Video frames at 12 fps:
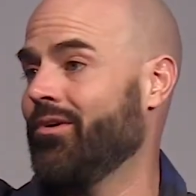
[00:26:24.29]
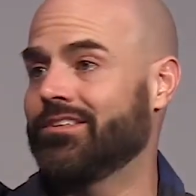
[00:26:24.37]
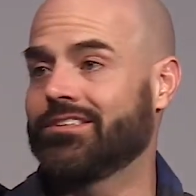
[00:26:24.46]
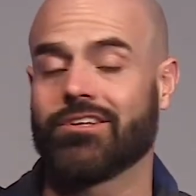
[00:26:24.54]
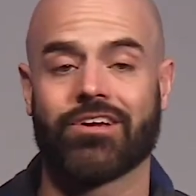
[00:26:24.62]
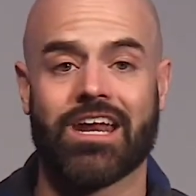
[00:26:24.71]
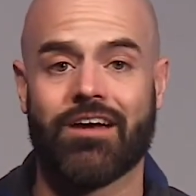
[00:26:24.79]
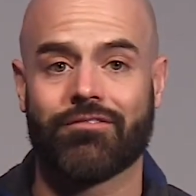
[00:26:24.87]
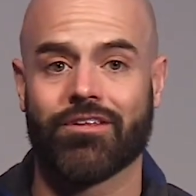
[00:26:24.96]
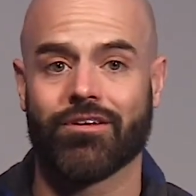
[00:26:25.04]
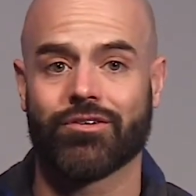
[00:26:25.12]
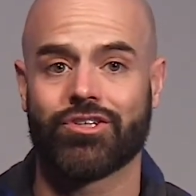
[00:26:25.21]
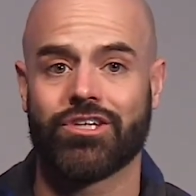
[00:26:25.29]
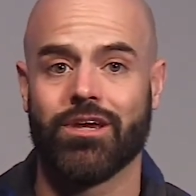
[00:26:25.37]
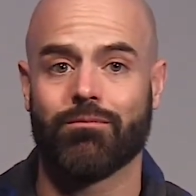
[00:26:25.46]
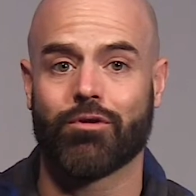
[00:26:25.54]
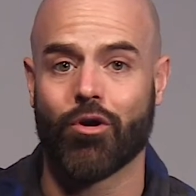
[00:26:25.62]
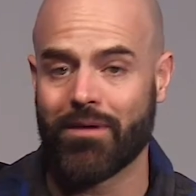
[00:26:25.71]
one's looking after those
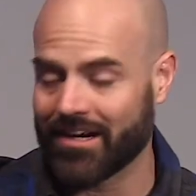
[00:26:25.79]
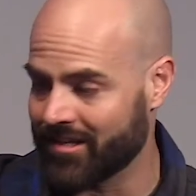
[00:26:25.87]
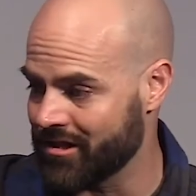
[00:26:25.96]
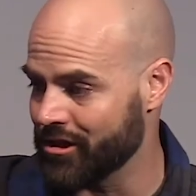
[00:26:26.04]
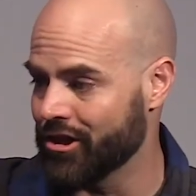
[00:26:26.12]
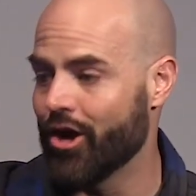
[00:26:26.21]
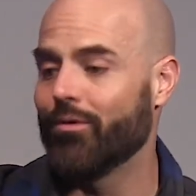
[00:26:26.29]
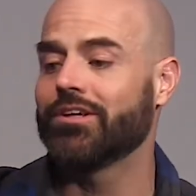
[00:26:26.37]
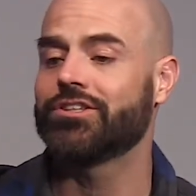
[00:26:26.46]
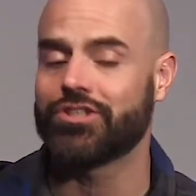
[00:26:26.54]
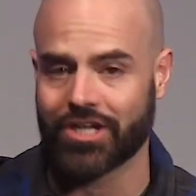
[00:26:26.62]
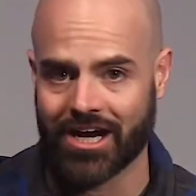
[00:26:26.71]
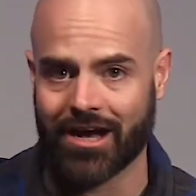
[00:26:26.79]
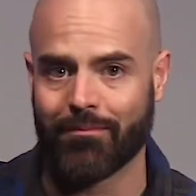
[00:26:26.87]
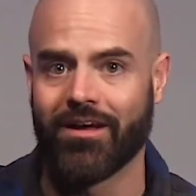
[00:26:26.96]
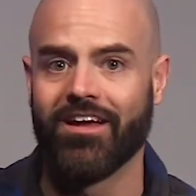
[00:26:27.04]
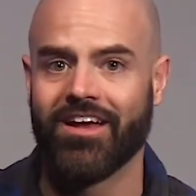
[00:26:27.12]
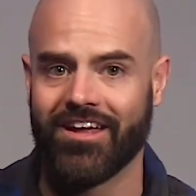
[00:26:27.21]
sheep. Go back to the lowest job
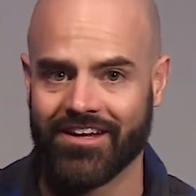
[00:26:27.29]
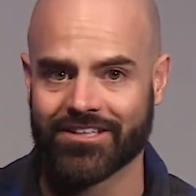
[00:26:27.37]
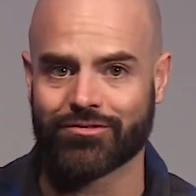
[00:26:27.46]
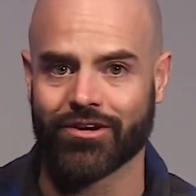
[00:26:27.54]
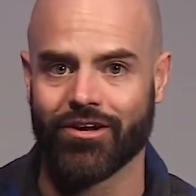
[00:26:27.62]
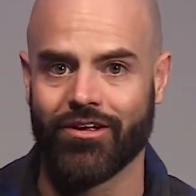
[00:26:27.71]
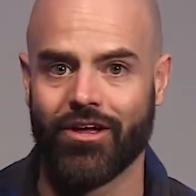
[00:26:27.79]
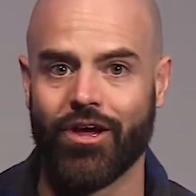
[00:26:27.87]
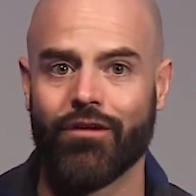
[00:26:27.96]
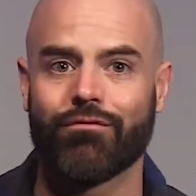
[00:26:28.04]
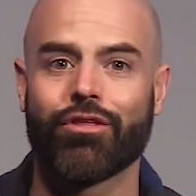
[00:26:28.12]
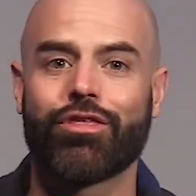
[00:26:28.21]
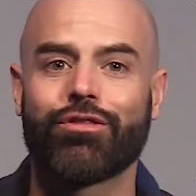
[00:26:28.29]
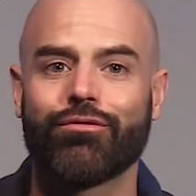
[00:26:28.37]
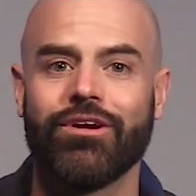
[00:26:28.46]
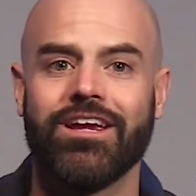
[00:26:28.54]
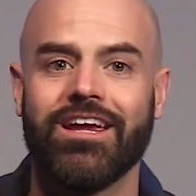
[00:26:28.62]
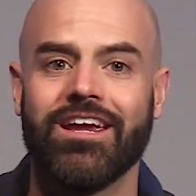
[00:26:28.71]
in Israel," for
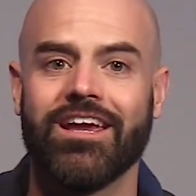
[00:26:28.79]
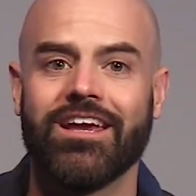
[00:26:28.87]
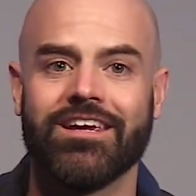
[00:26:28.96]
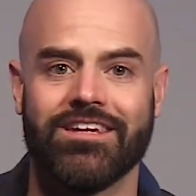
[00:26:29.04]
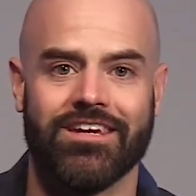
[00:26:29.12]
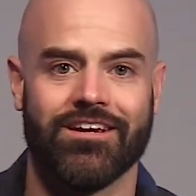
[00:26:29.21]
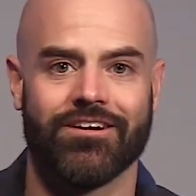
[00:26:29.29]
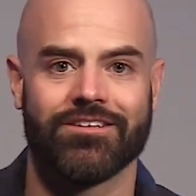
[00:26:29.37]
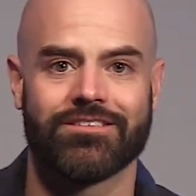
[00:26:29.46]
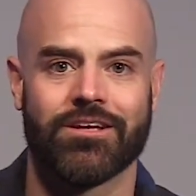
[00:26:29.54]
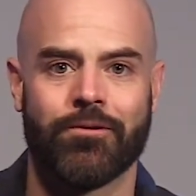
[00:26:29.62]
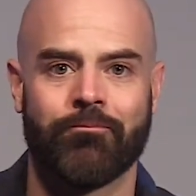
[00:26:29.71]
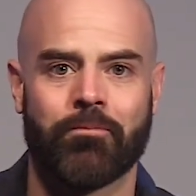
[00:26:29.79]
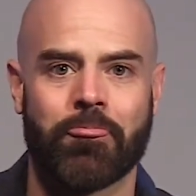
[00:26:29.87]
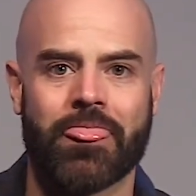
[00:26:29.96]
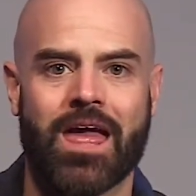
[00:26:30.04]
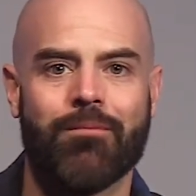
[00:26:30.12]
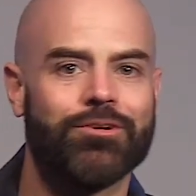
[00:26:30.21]
3 years.
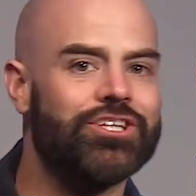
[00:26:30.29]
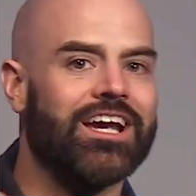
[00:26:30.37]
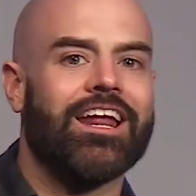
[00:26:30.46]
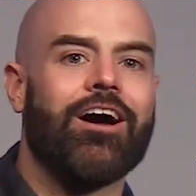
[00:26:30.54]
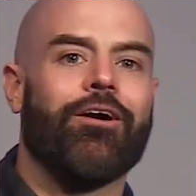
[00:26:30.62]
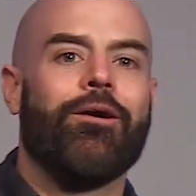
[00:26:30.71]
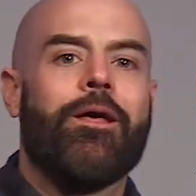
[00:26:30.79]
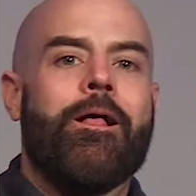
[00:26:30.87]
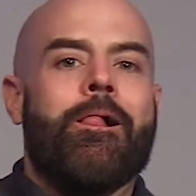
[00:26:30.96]
But check it out.